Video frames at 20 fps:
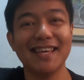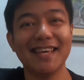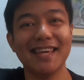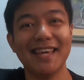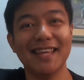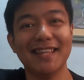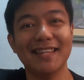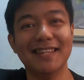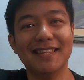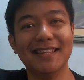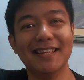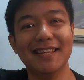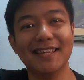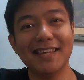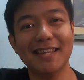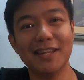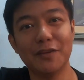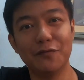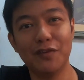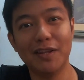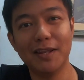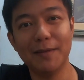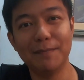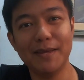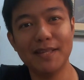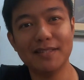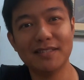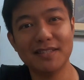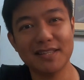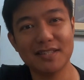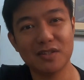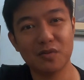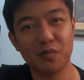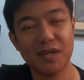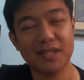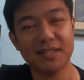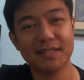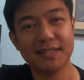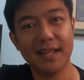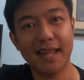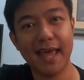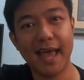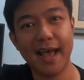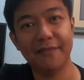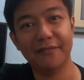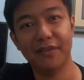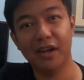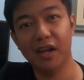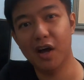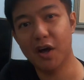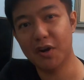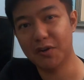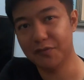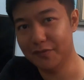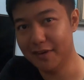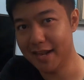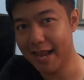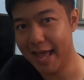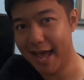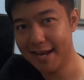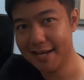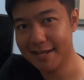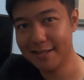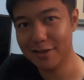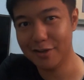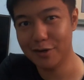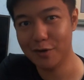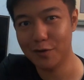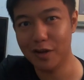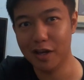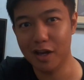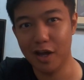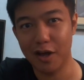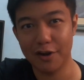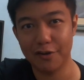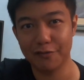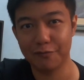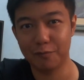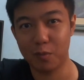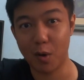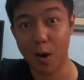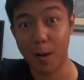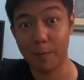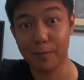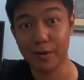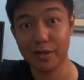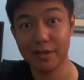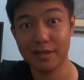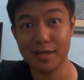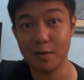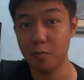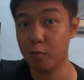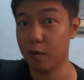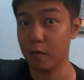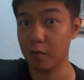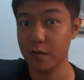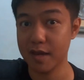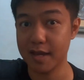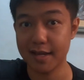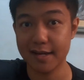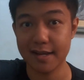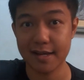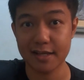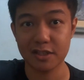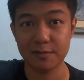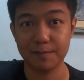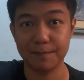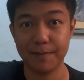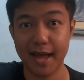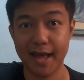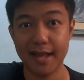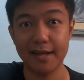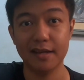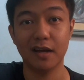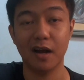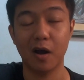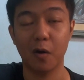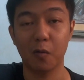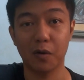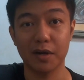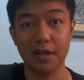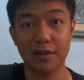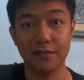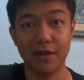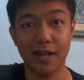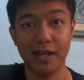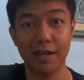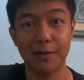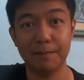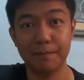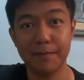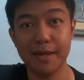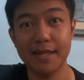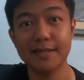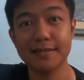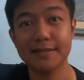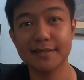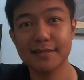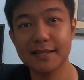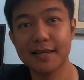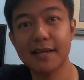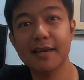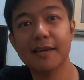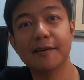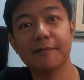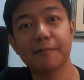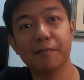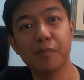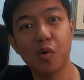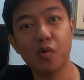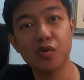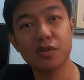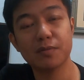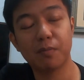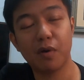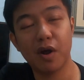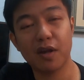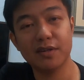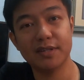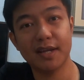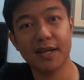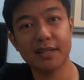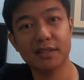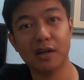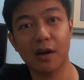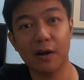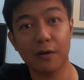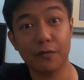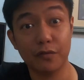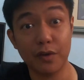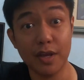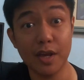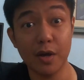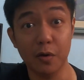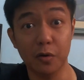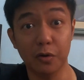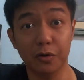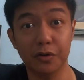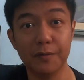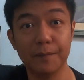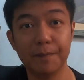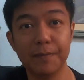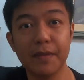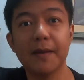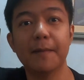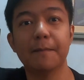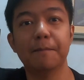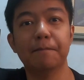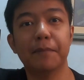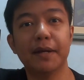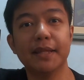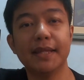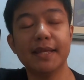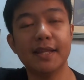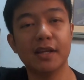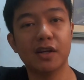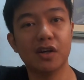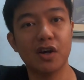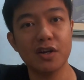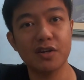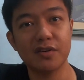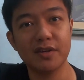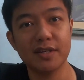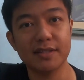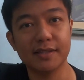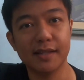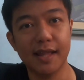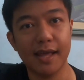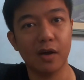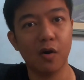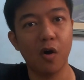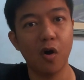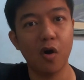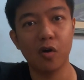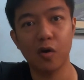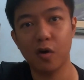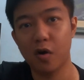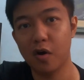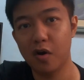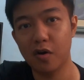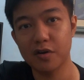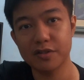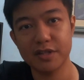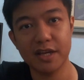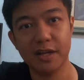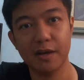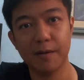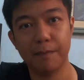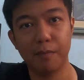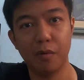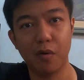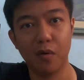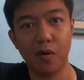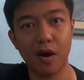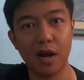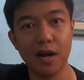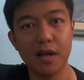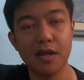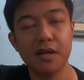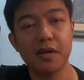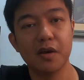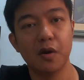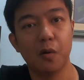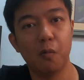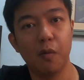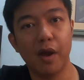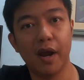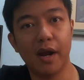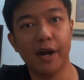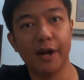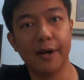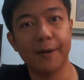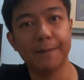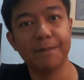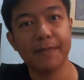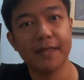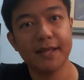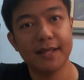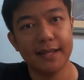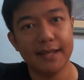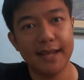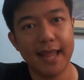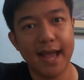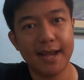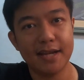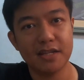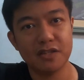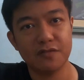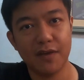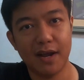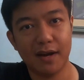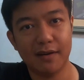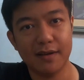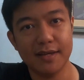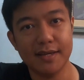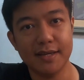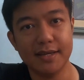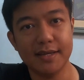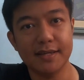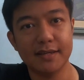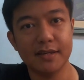In the Philippines, since we still have a lot of land, a lot of property where we can expand our developments, most projects are freehold. But in countries like Hong Kong, Singapore, where land is very